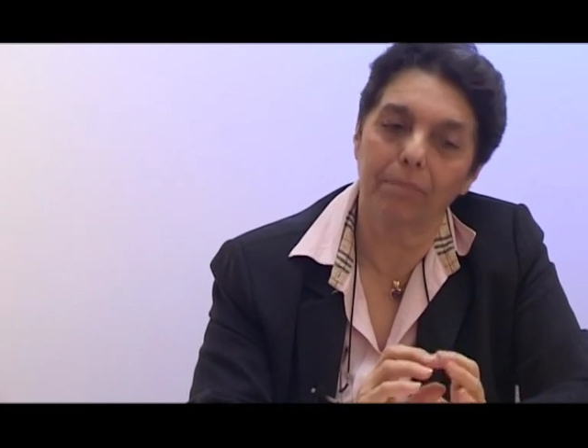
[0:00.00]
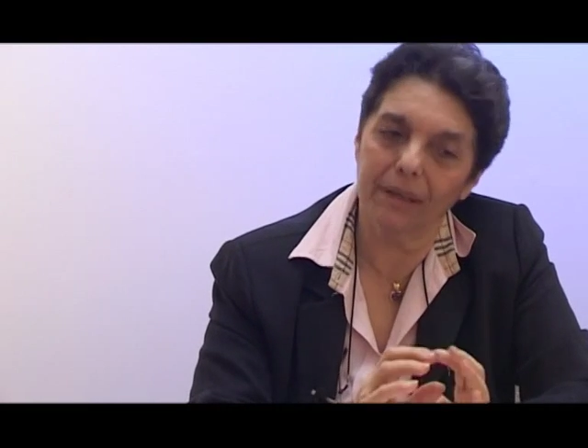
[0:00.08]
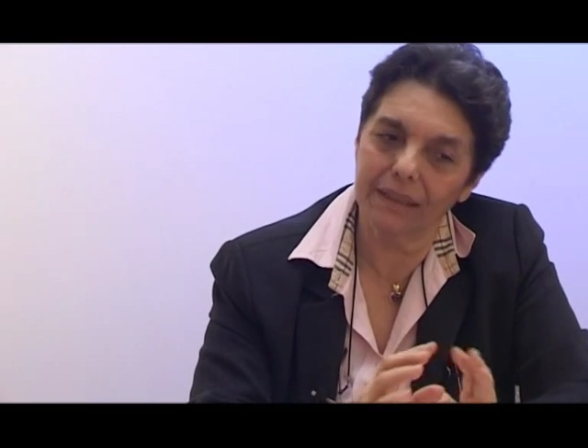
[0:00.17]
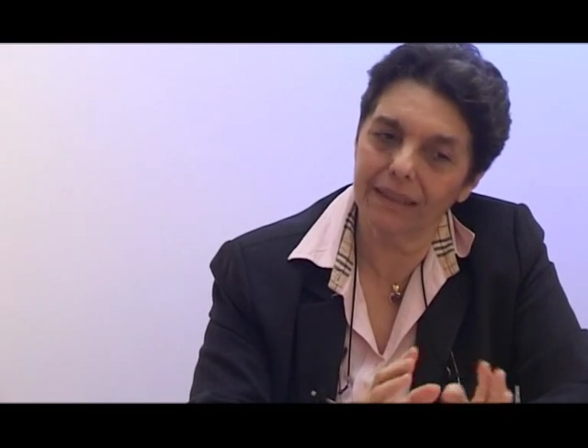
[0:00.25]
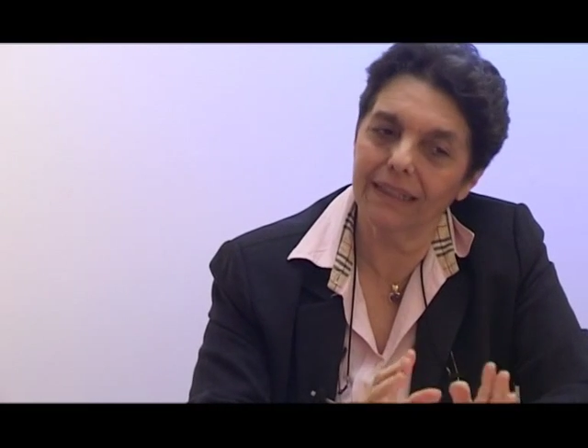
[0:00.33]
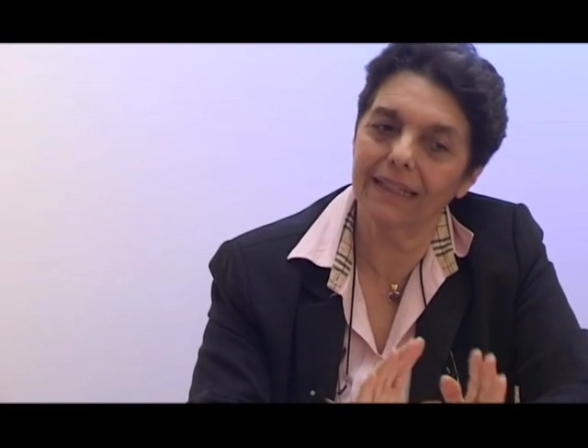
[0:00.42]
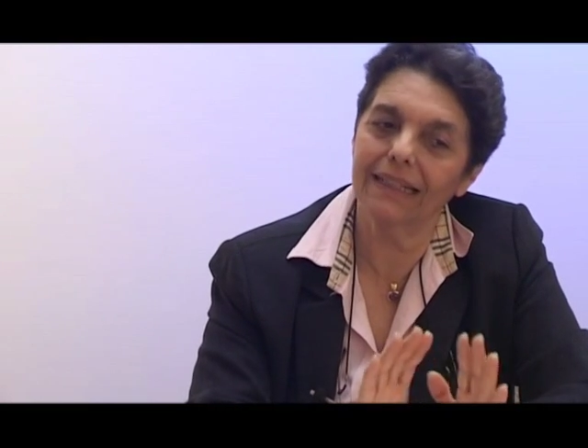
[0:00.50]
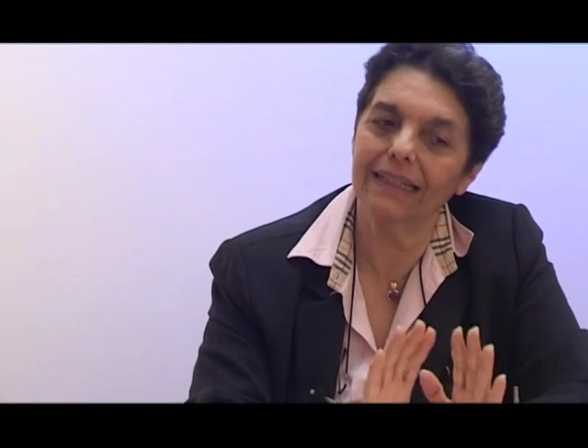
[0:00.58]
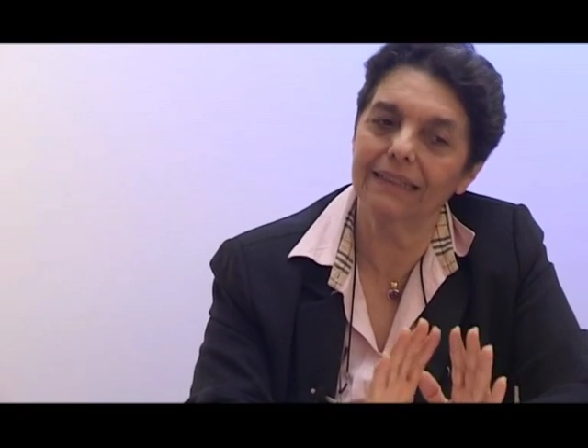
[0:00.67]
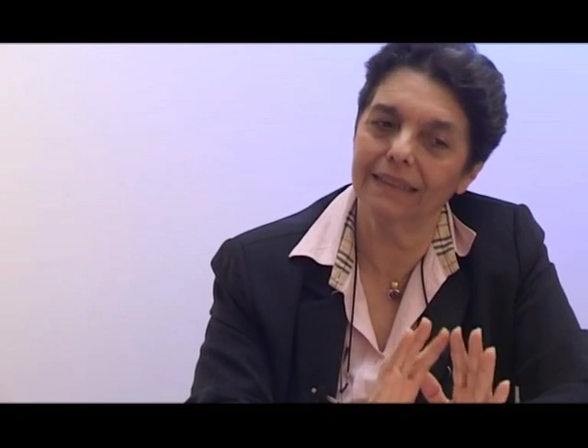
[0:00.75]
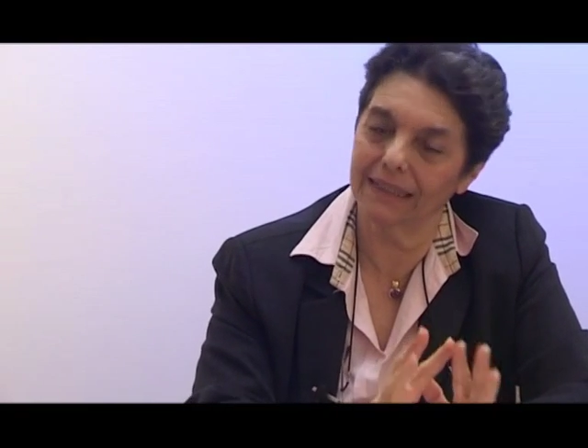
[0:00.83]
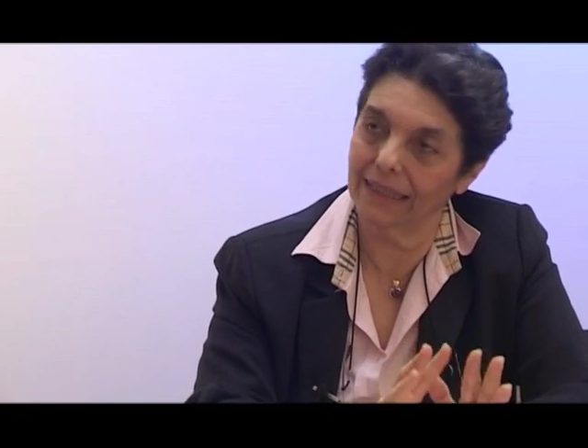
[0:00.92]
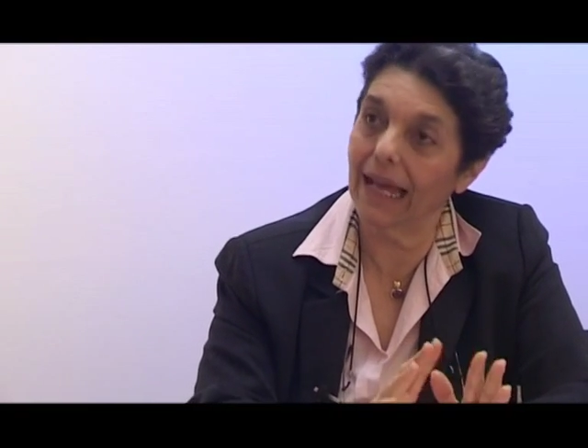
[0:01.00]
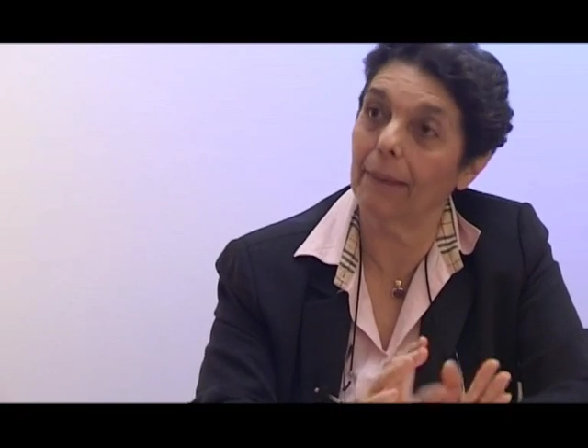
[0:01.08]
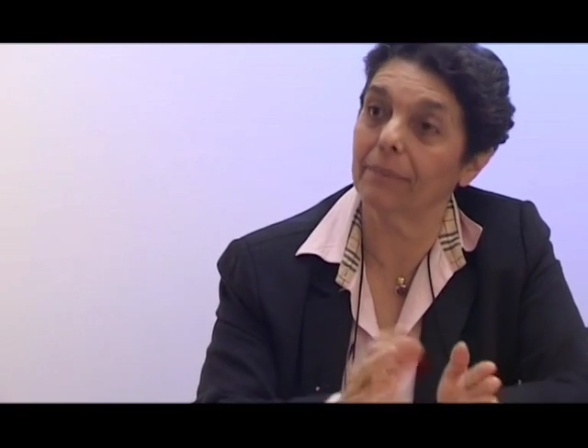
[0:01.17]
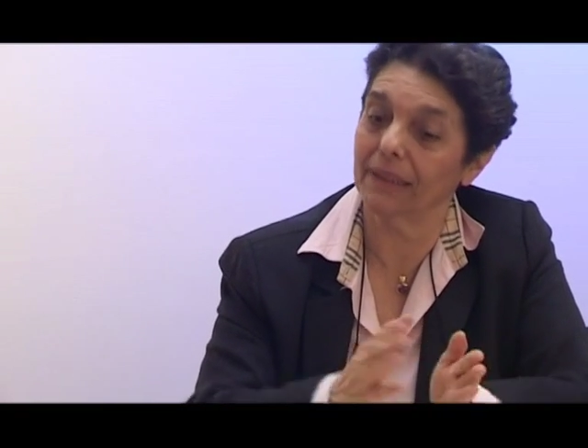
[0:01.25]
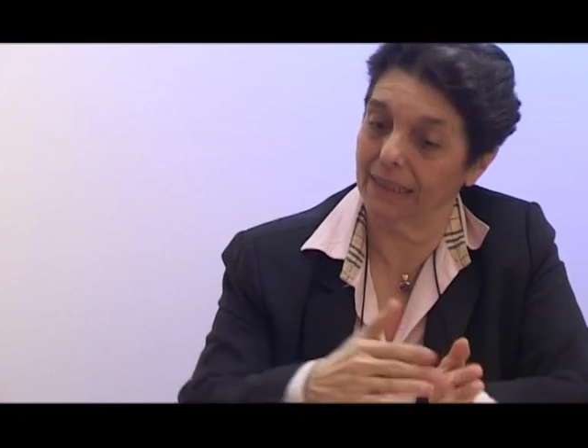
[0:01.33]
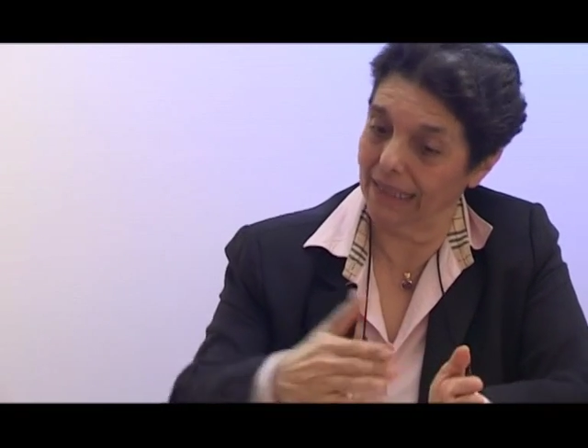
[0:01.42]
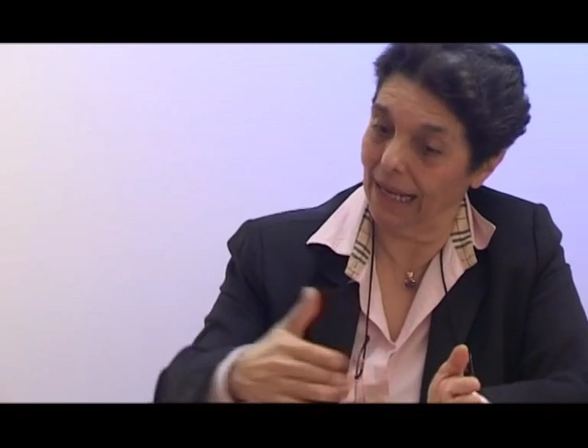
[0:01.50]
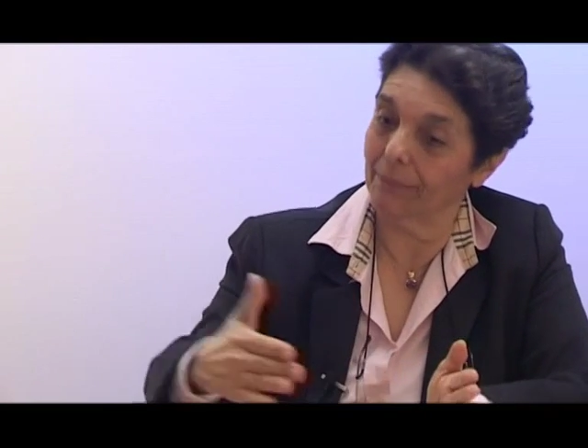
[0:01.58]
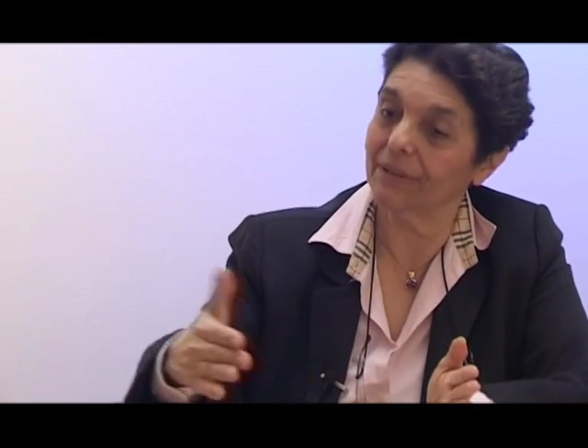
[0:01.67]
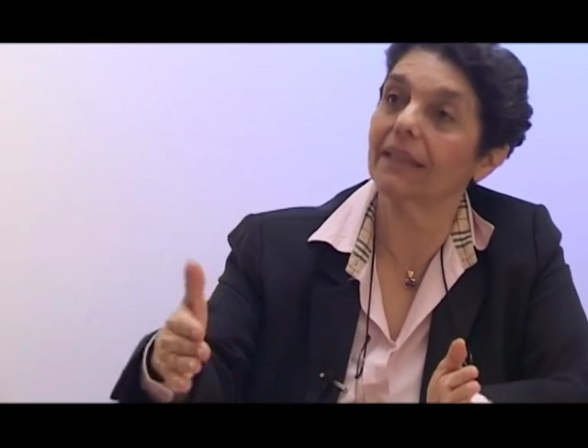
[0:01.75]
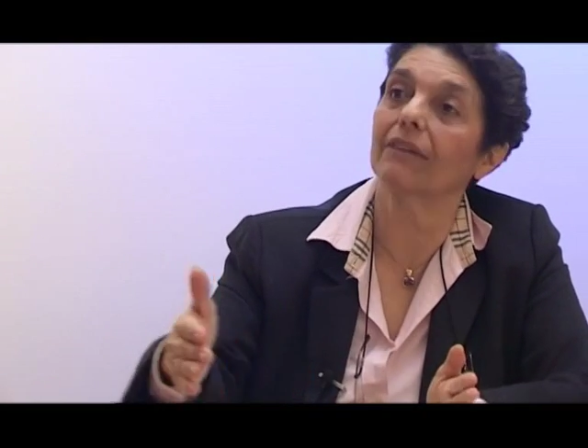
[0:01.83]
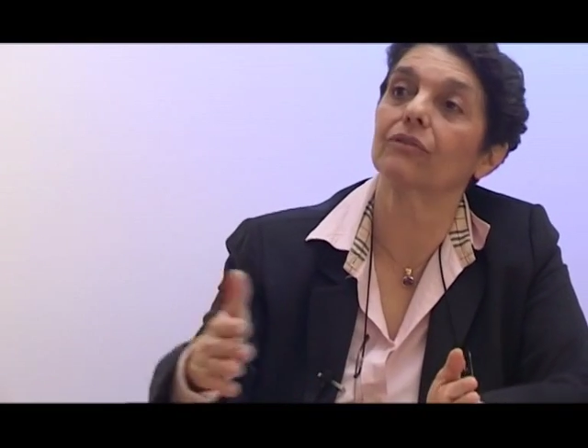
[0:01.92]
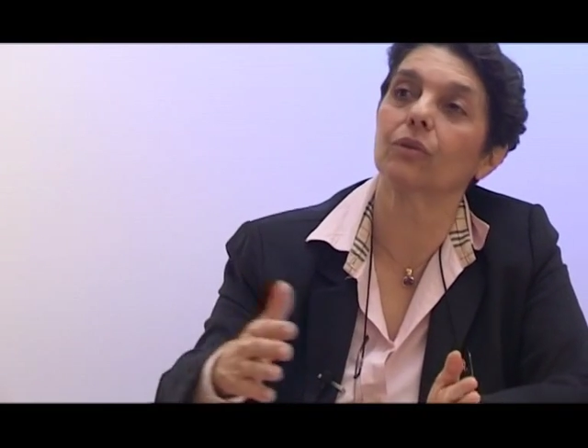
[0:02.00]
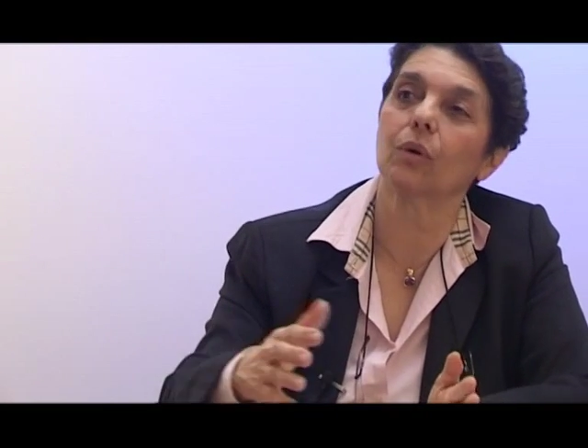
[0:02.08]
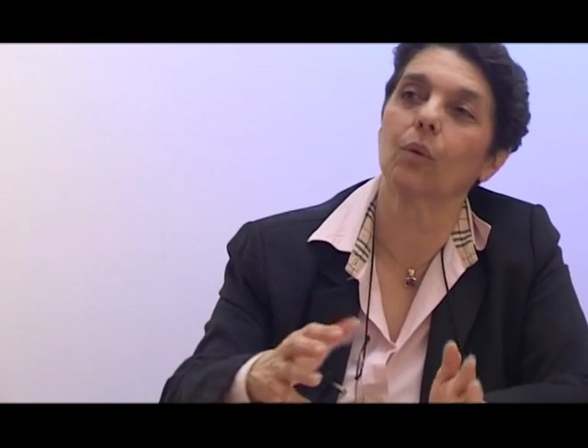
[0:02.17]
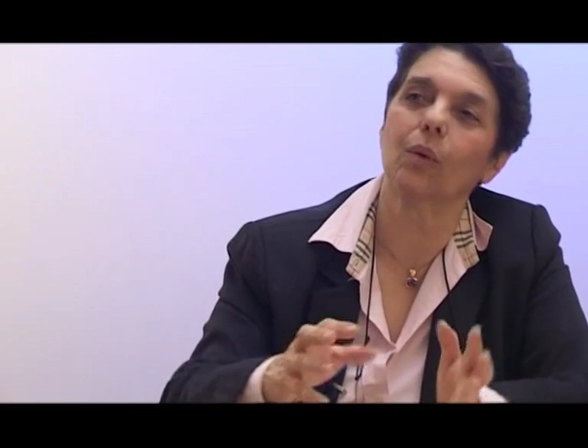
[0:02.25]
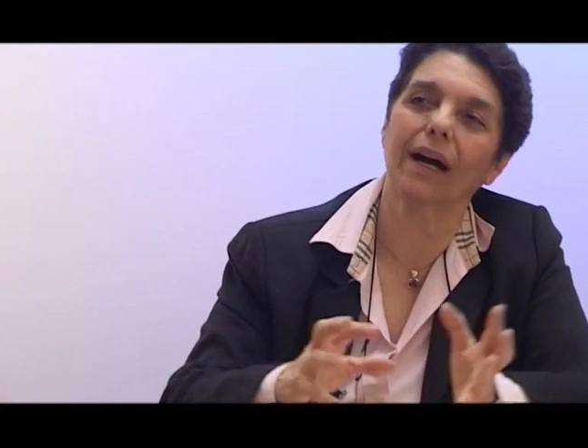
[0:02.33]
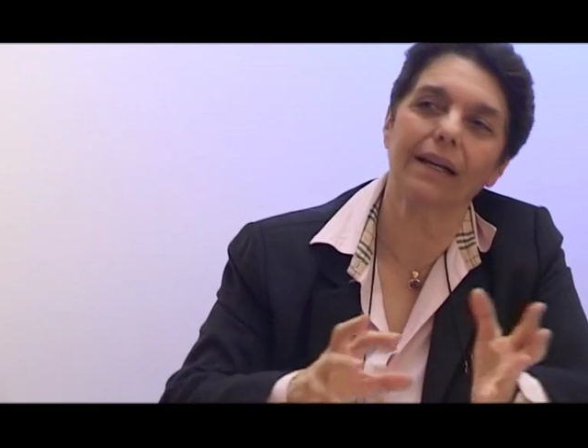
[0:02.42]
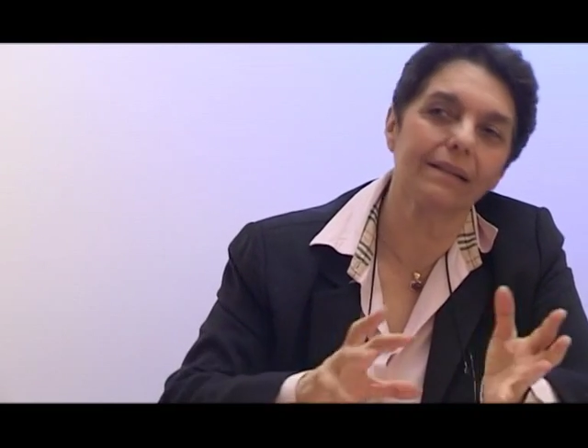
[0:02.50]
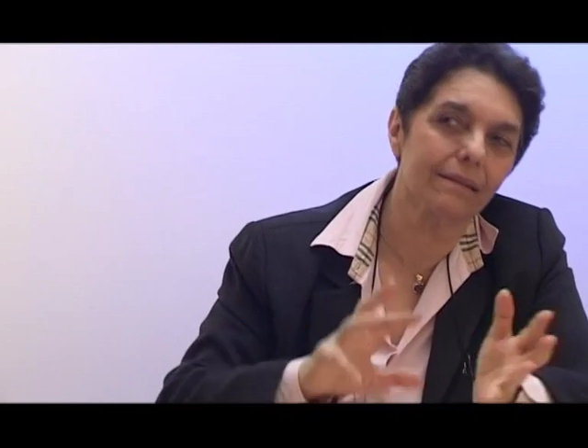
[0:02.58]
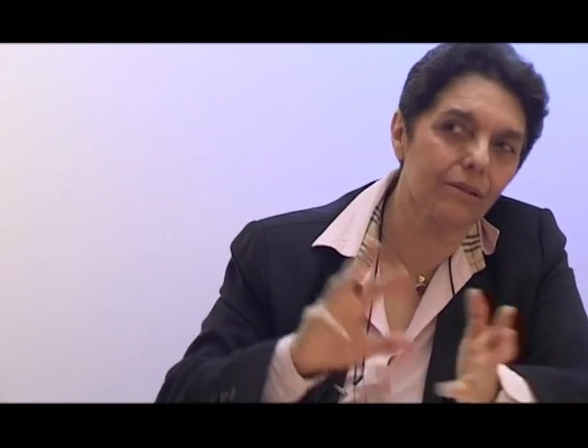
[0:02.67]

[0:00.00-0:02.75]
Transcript: But it didn't happen. It happened after a while.